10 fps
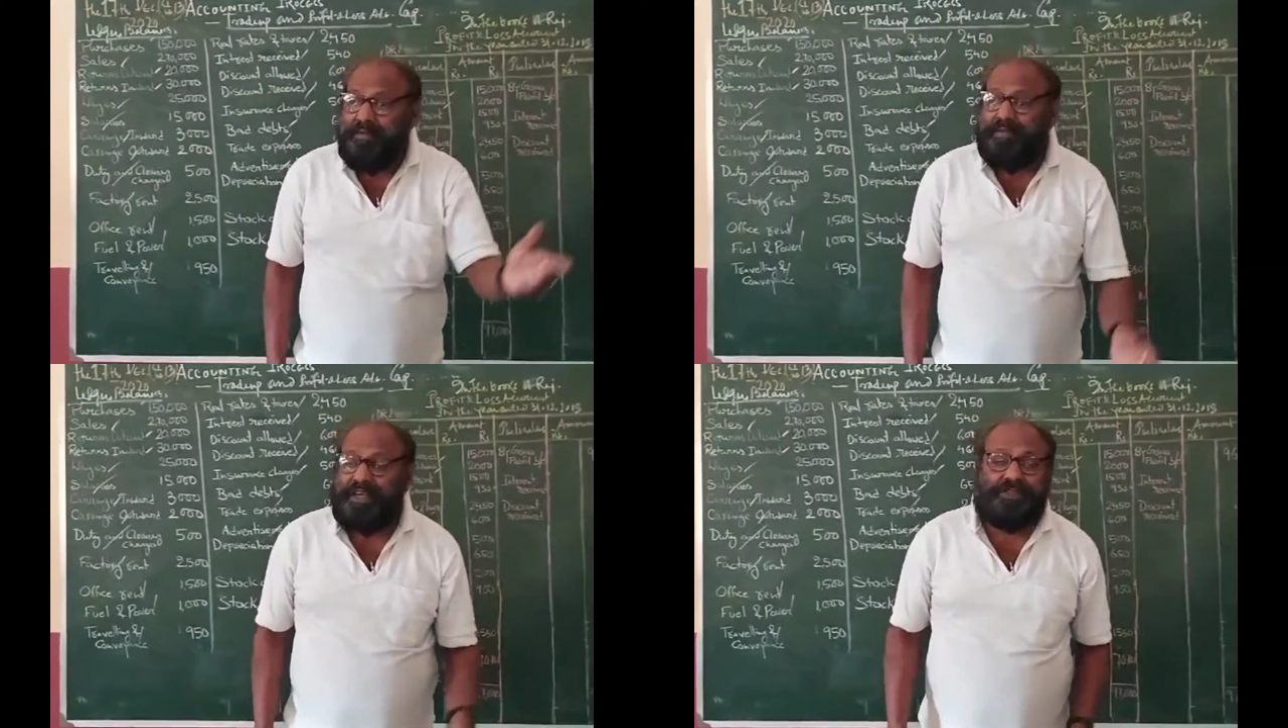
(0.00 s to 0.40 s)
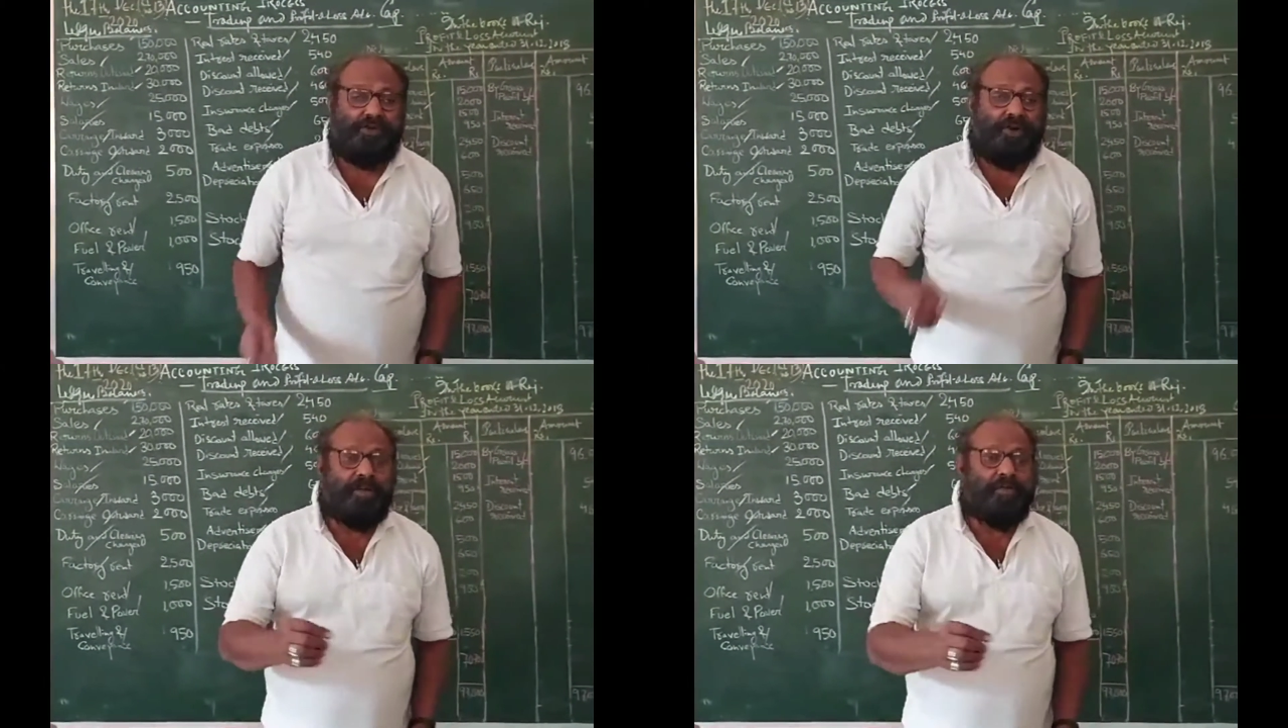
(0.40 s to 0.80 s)
must
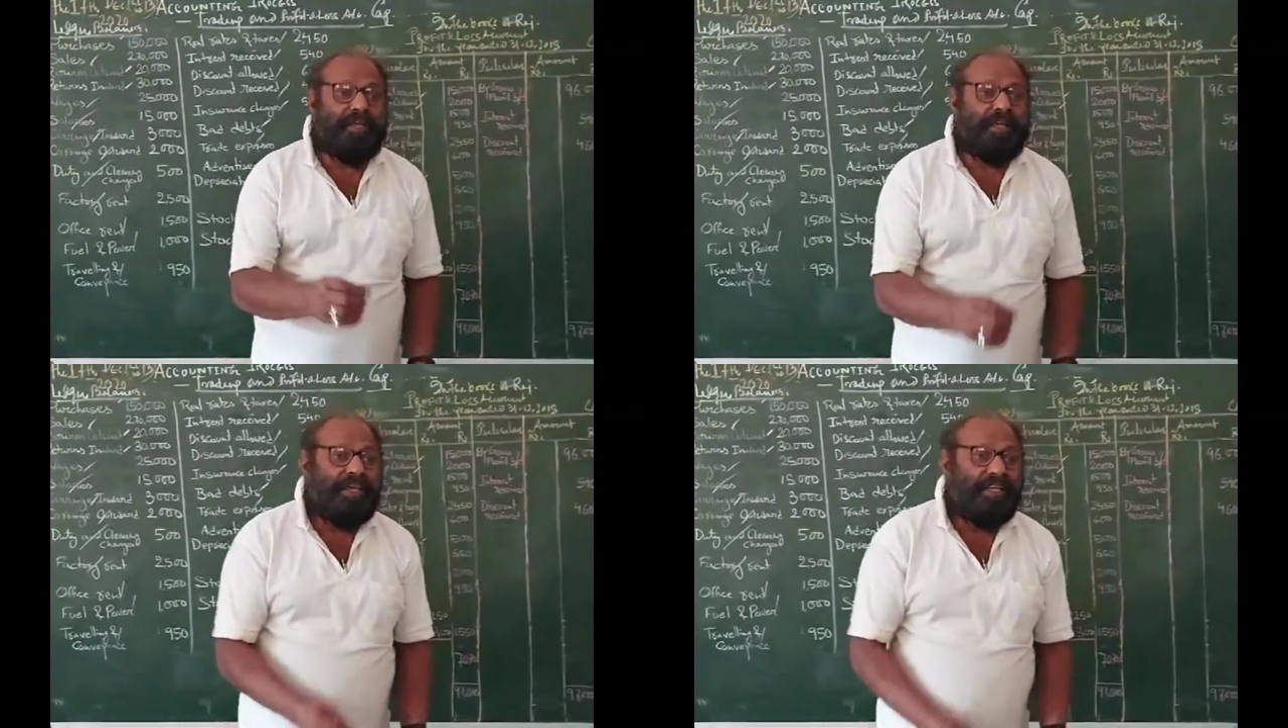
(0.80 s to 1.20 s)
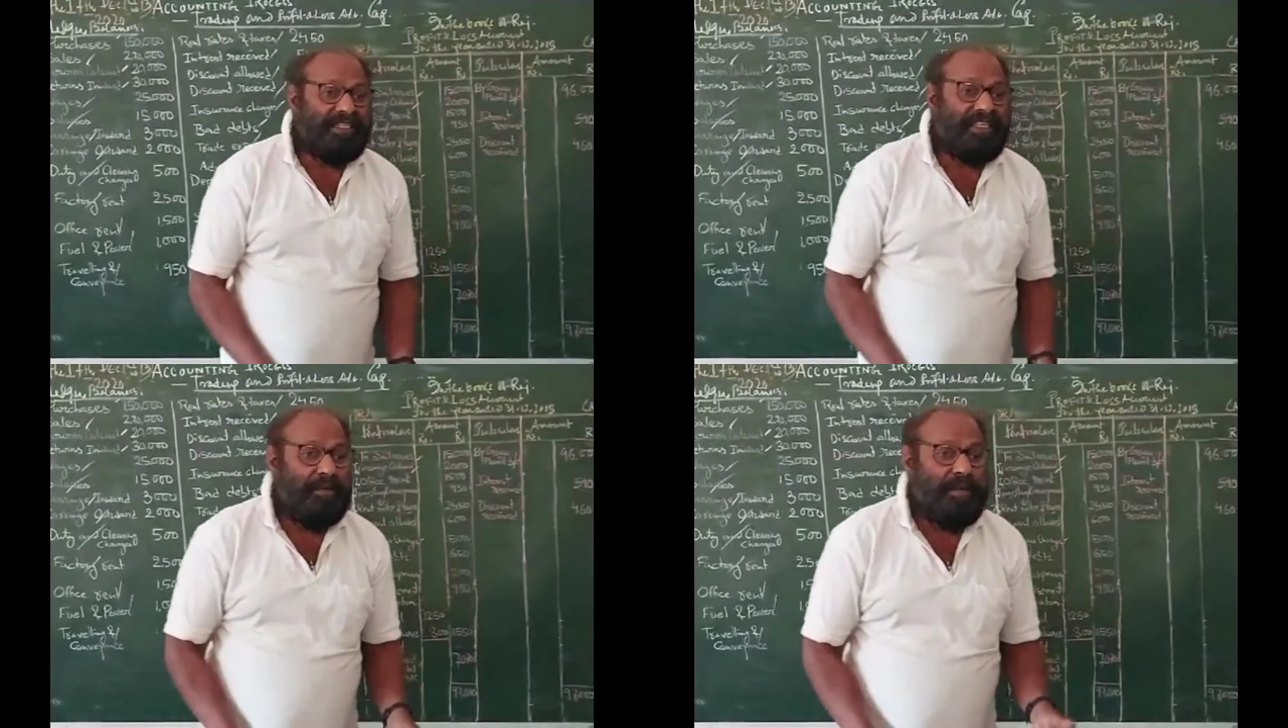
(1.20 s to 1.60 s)
not be
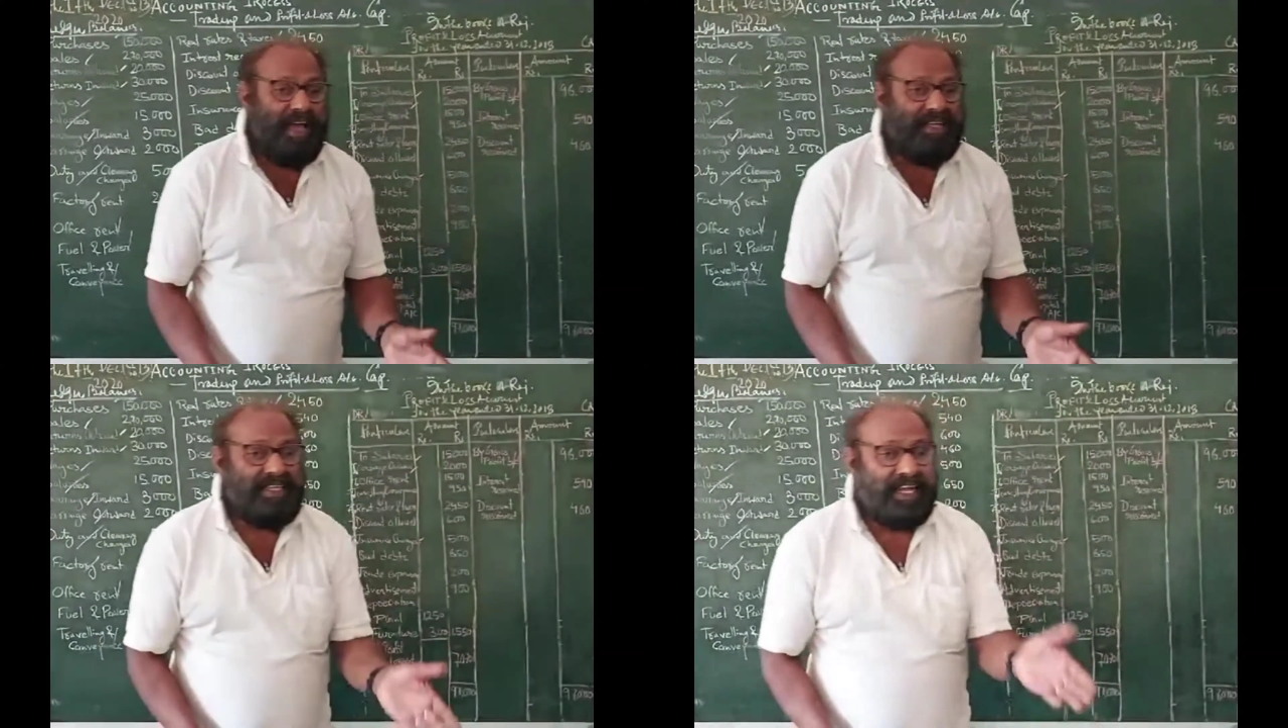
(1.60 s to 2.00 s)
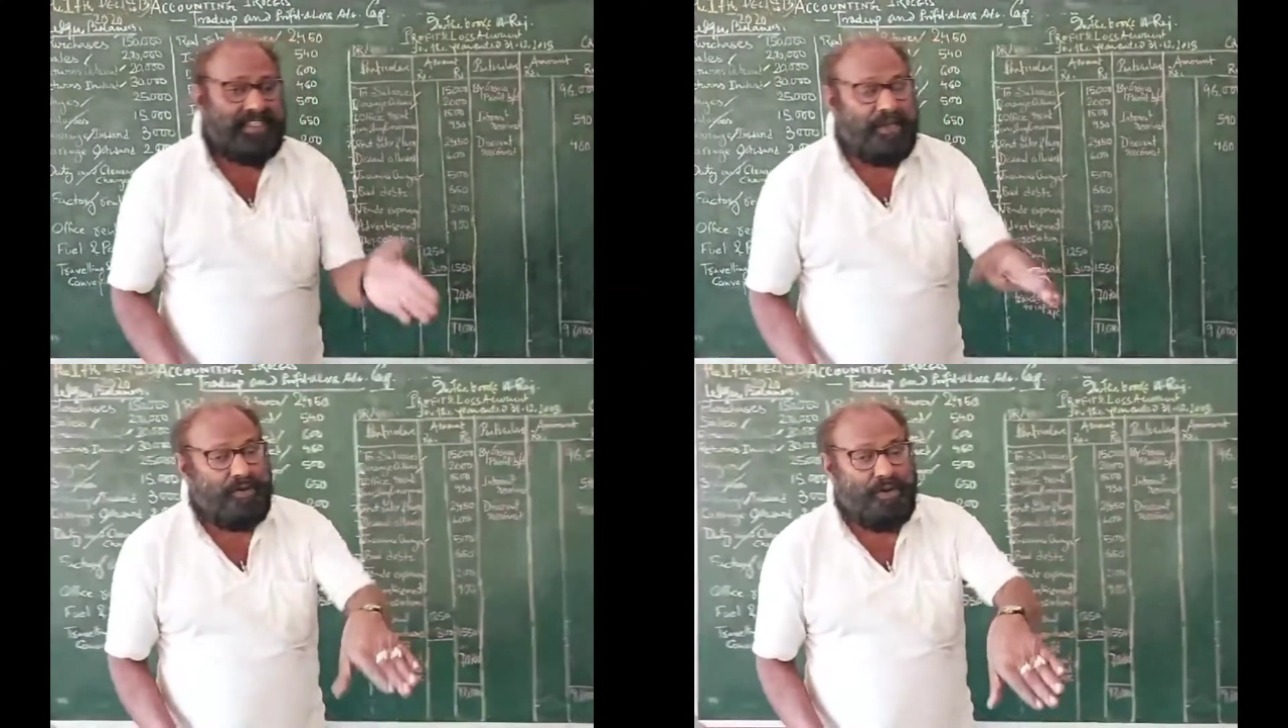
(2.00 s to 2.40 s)
same as at
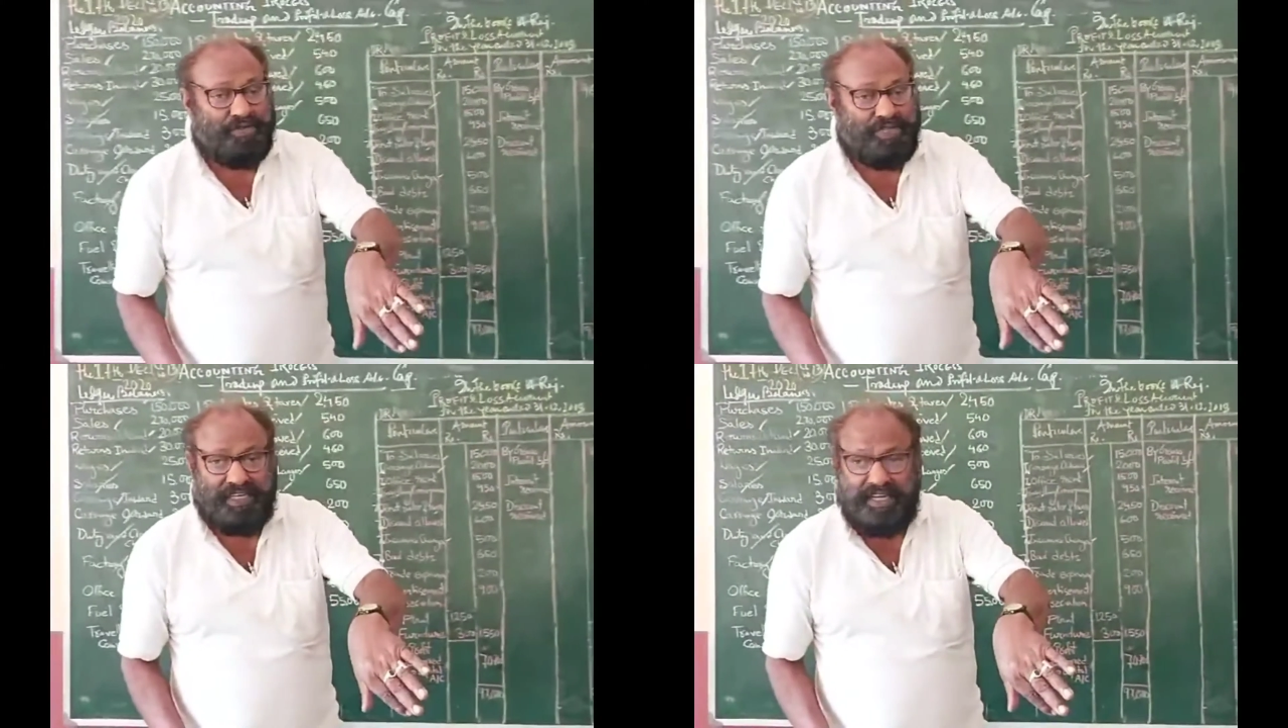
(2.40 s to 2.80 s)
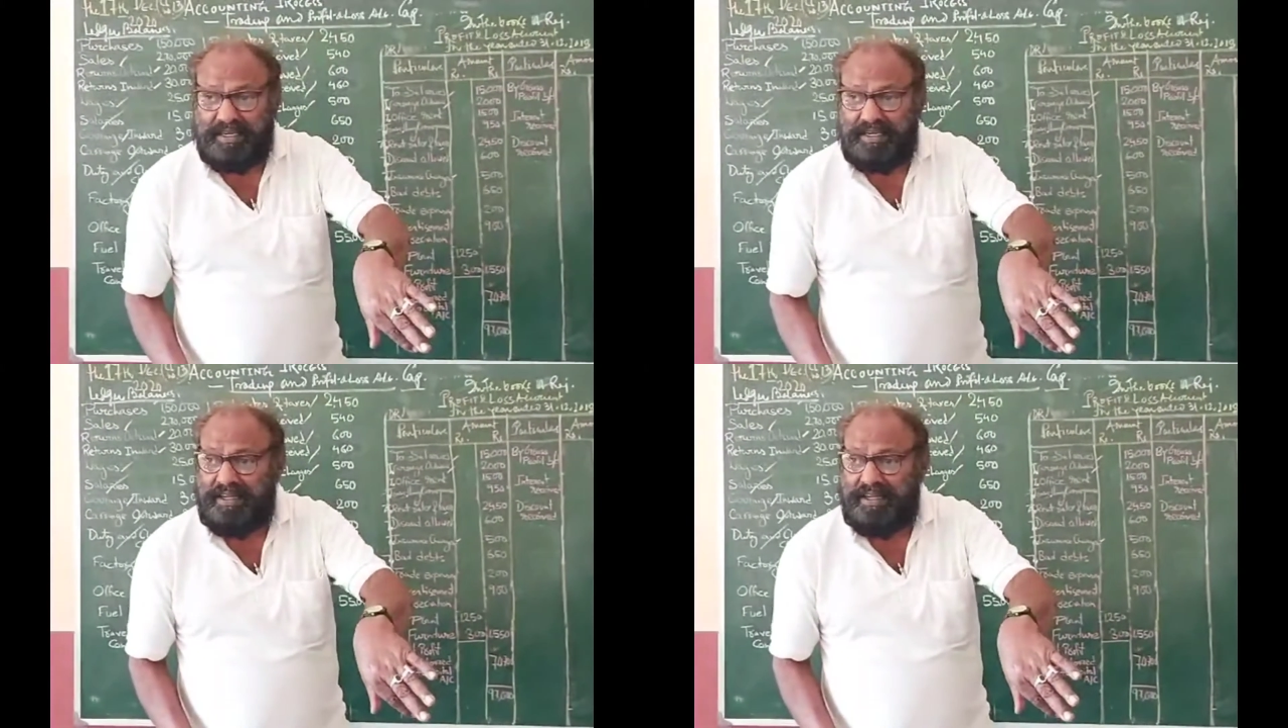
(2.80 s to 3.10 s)
the closing date.